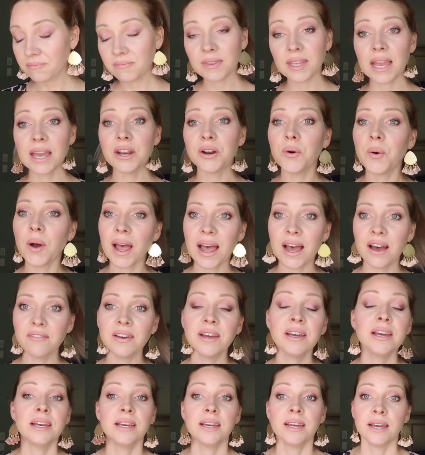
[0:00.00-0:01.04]
I don't have
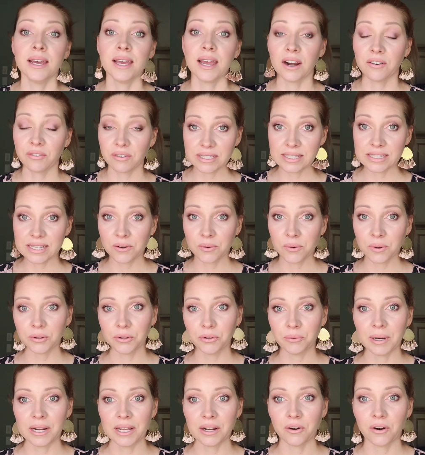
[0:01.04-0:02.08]
every single
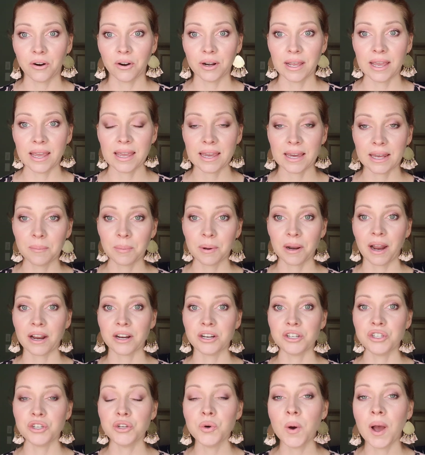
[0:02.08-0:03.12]
illuminator on hand, but I
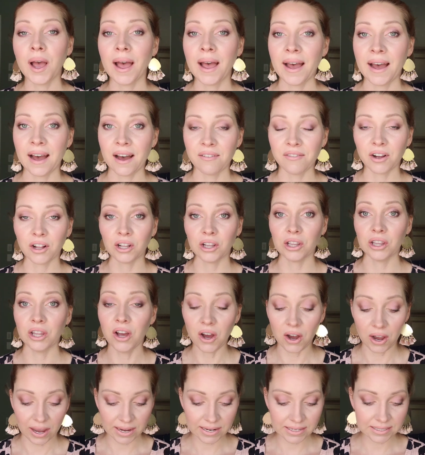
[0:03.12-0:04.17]
do have a
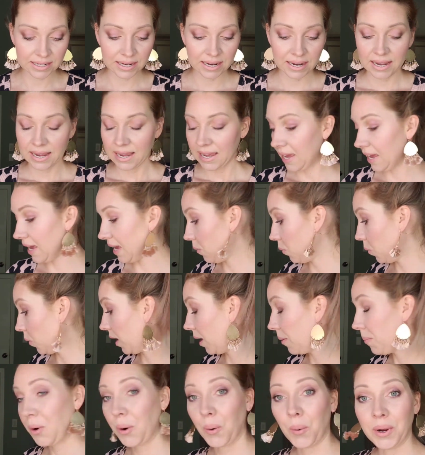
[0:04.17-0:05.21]
lot. And what
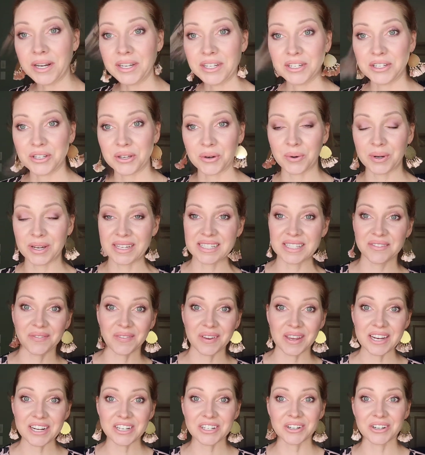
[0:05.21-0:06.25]
I'm going to do is
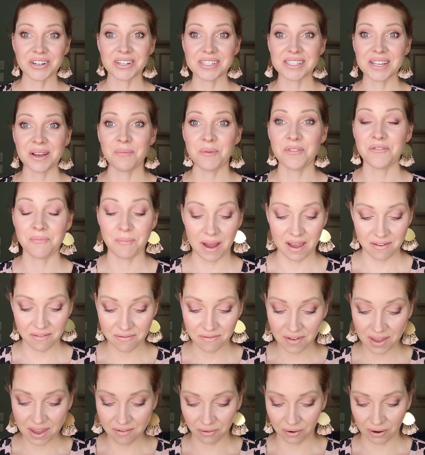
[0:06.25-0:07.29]
feature some of my
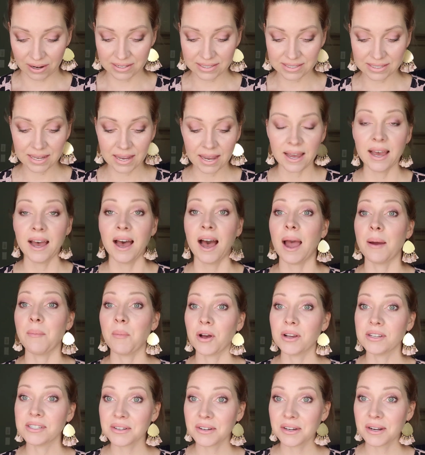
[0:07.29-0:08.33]
favorites. I'm
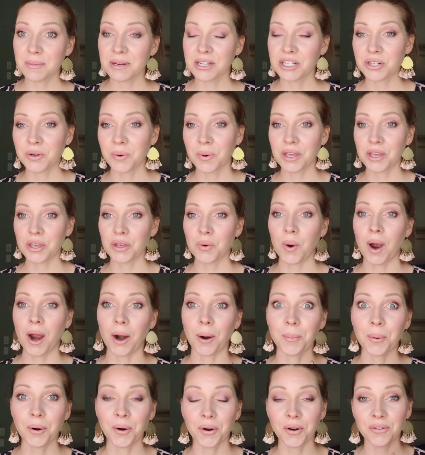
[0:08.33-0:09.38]
also going to be showing you our
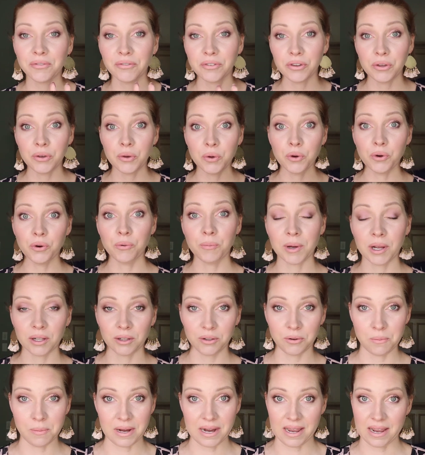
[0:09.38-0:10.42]
perfume
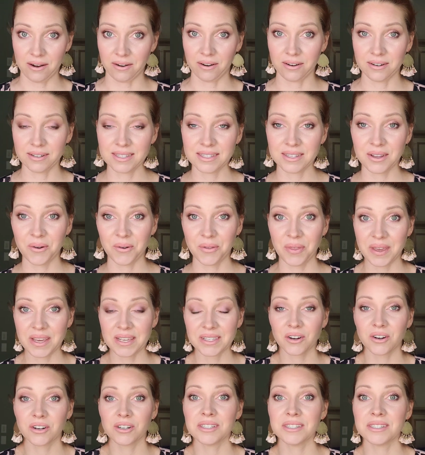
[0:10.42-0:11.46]
illuminators. So these
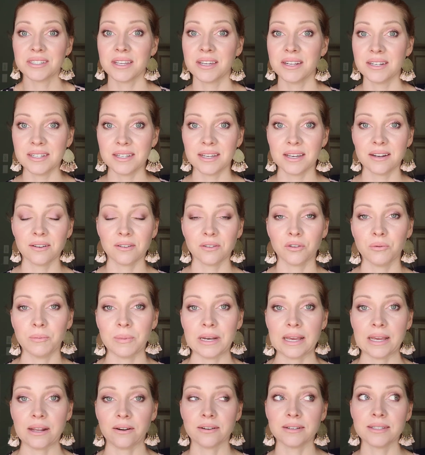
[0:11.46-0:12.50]
are scented
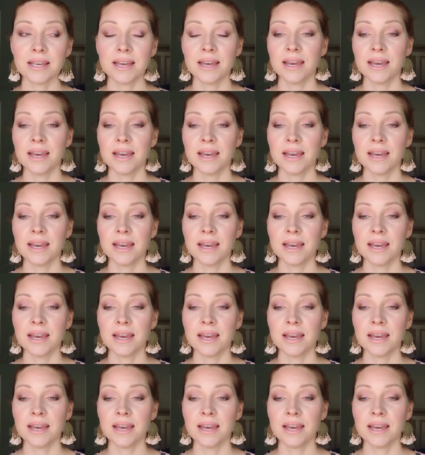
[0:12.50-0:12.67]
illuminators.